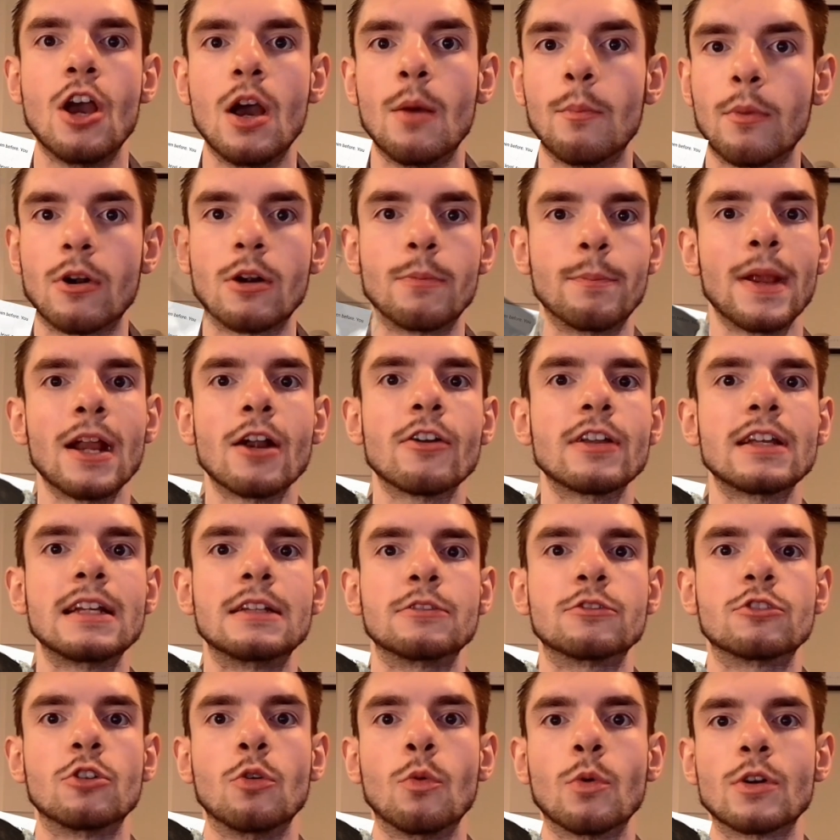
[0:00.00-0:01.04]

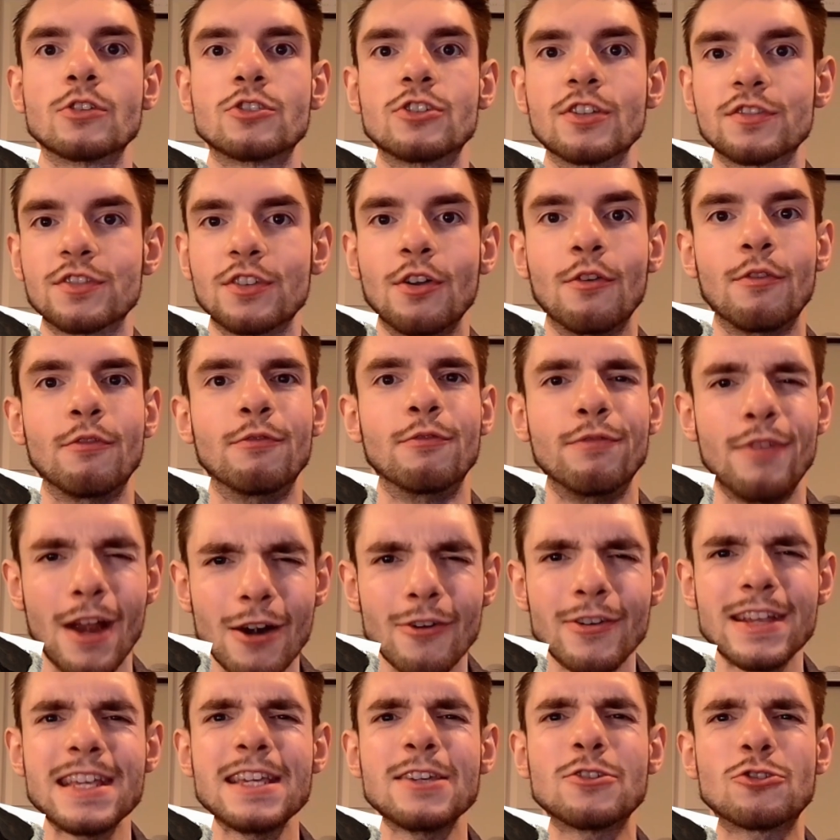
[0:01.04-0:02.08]
barbarians who are just
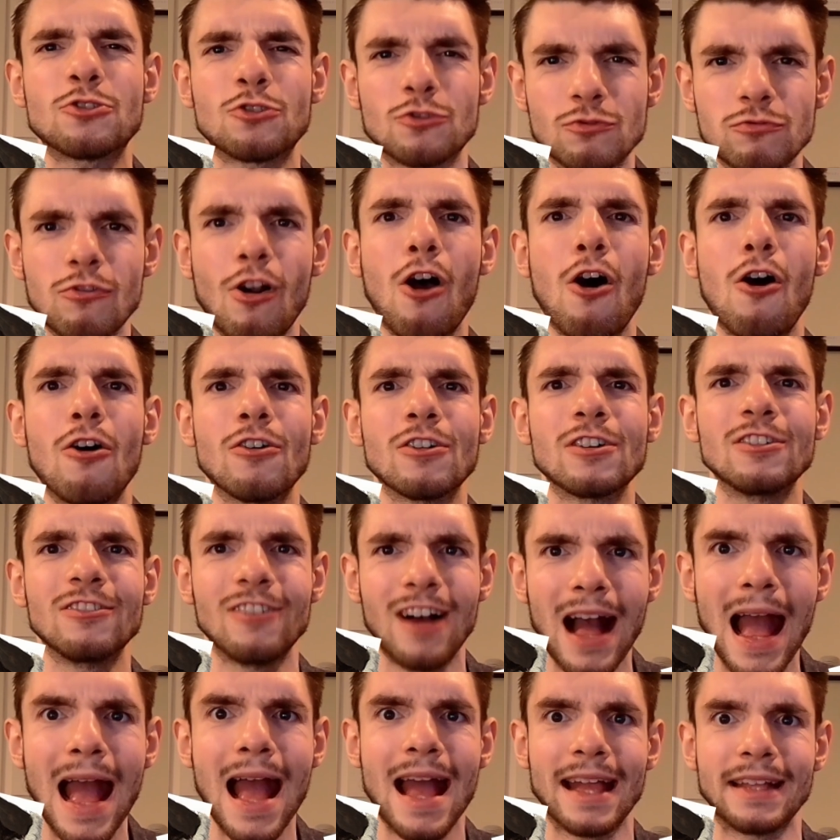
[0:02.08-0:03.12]
very strong
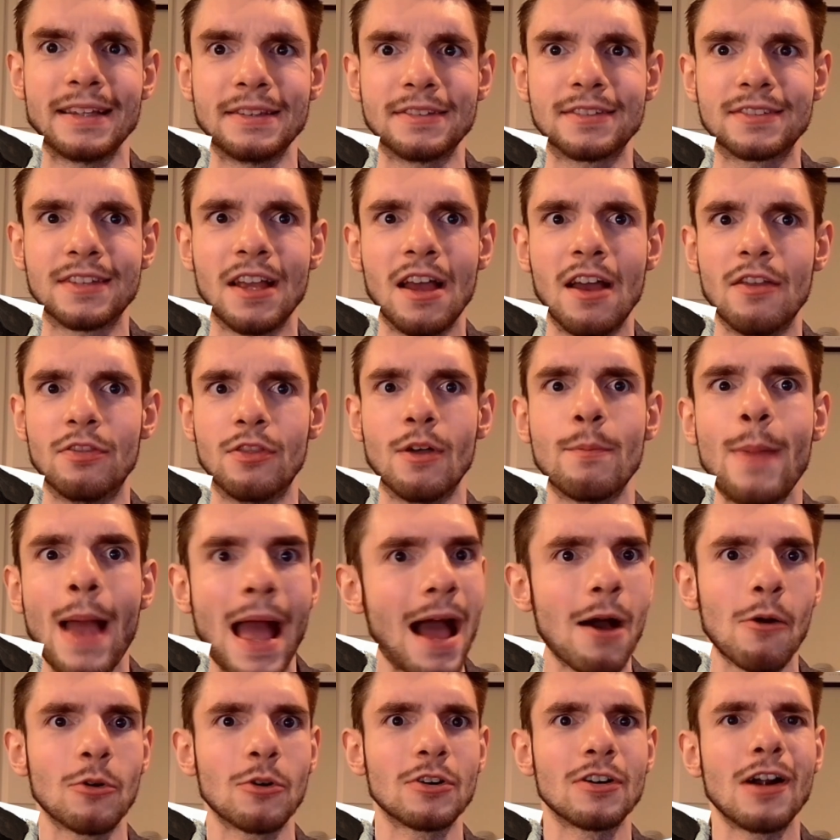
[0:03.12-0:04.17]
lads, the
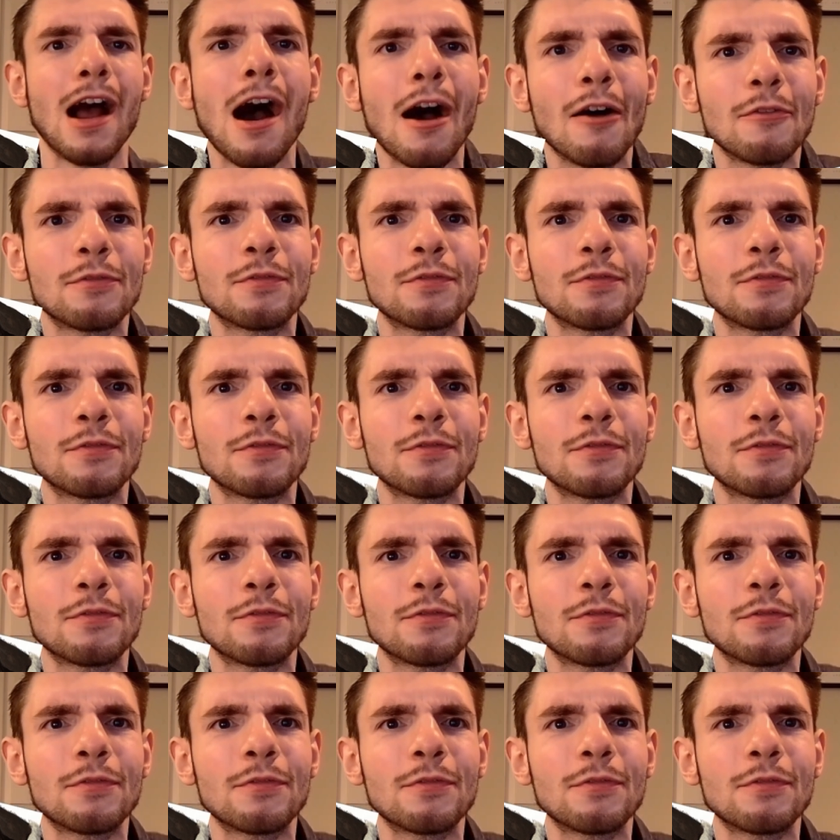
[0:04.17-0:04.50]
power of